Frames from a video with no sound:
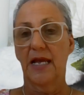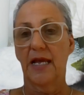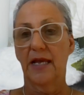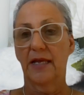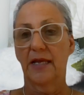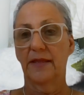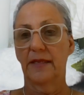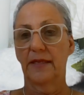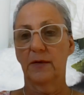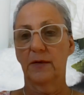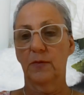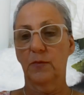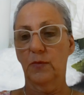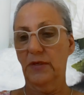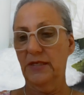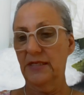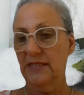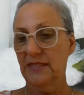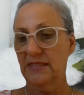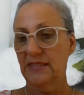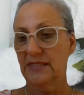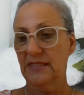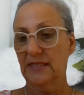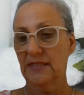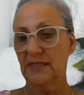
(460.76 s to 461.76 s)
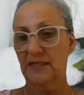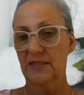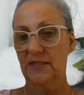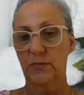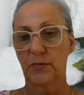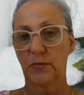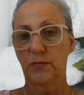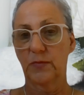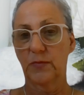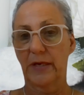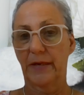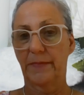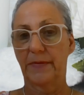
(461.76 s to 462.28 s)
And then week 6,
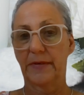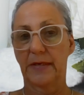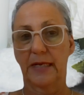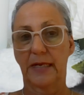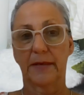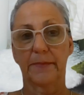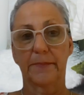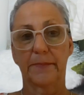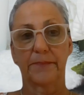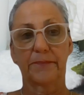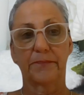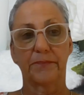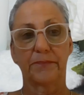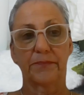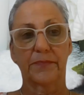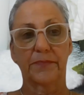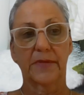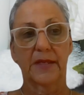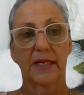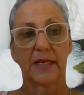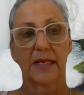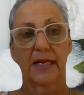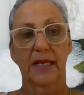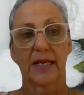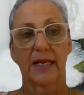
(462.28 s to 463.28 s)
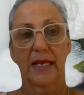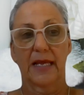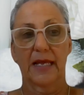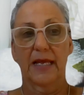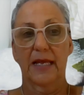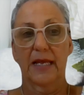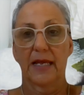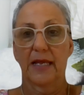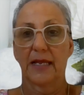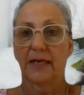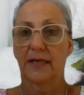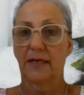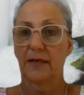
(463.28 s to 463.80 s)
we'll wrap it up
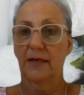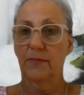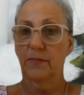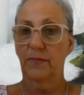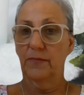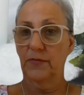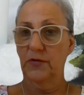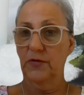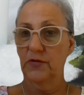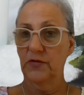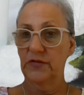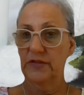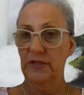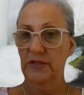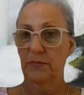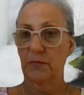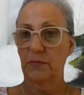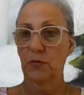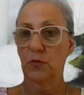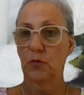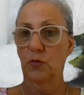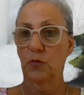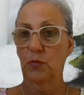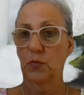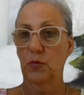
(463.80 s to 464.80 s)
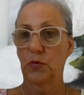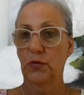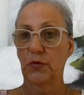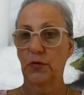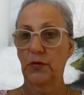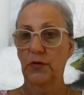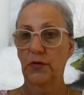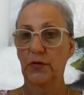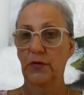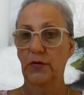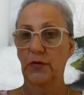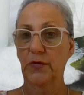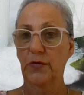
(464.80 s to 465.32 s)
and do some more
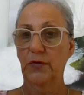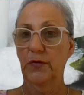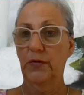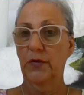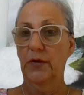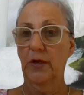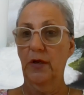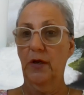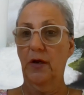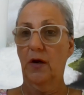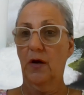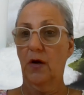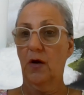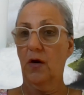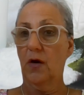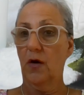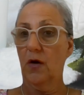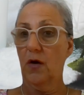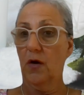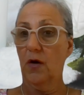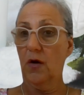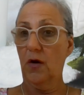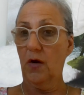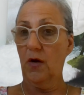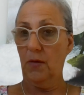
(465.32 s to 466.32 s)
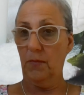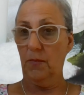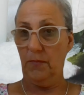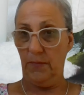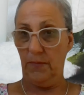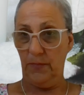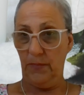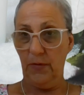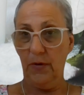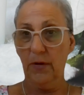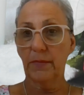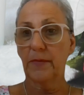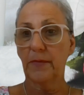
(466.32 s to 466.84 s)
work,
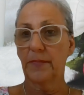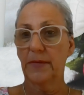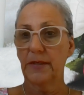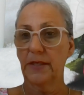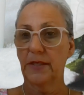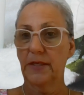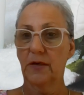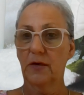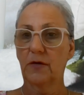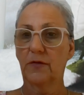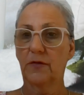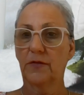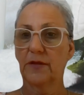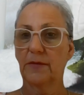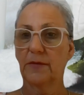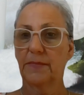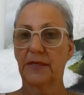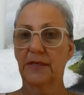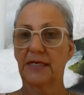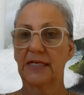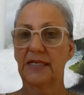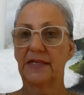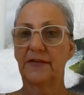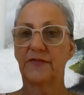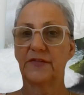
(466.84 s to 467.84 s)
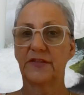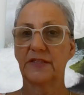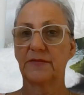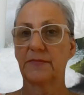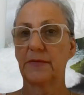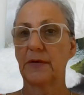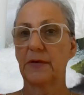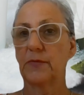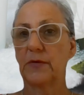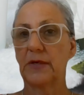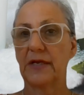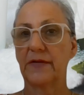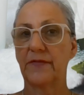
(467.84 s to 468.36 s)
probably on the beliefs,
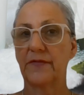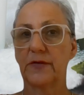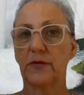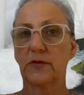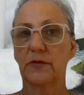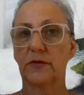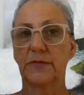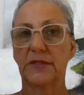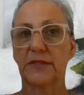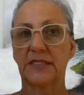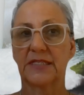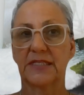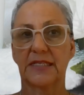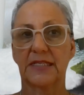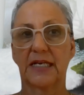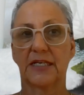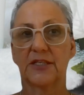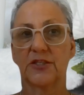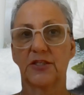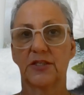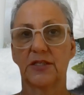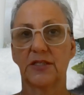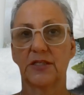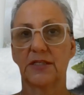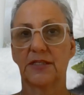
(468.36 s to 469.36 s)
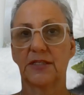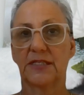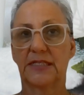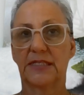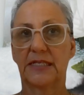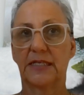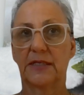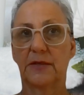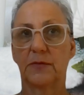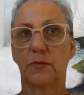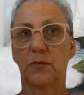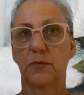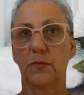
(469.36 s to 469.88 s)
but we'll have a group discussion and
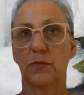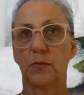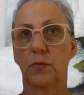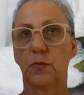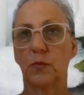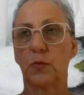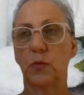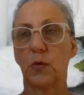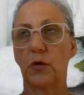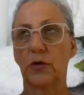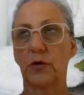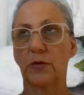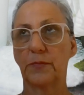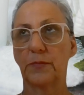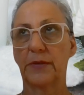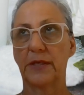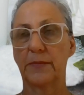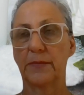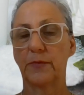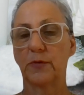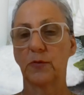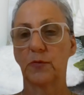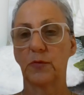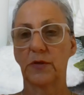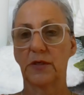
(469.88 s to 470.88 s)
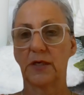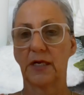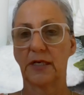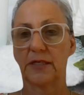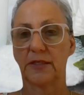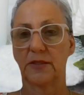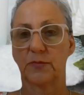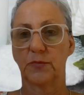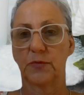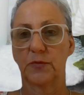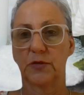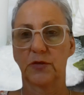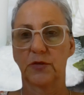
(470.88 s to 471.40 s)
see what people would like
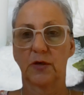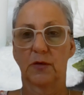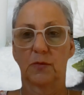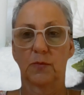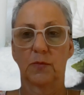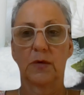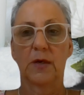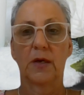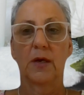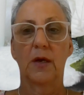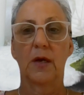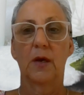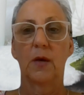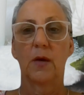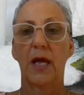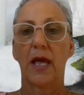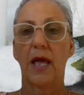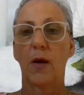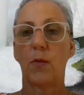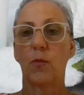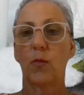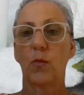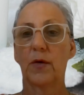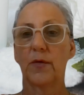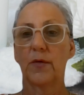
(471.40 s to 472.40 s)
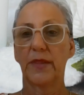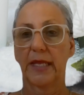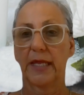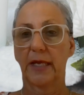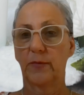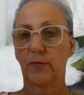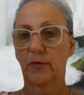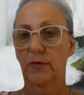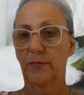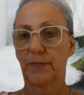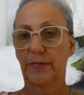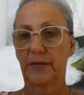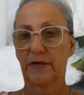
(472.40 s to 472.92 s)
to work on, what they
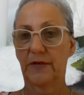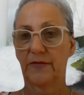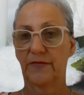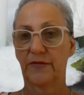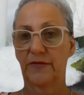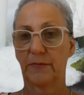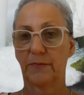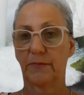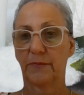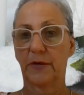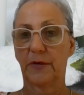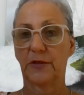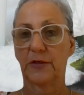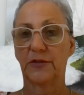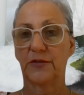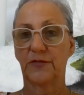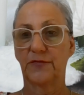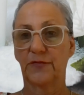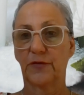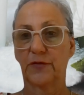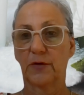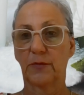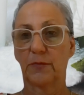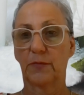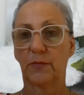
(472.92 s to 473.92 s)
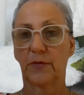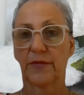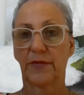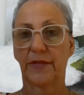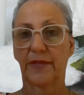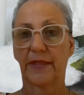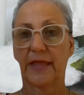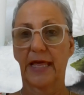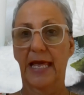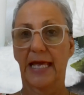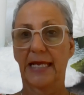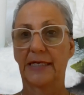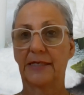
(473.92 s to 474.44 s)
would benefit most from with
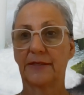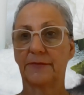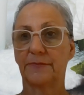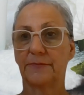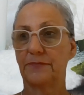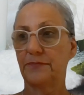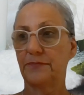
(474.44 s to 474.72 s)
that.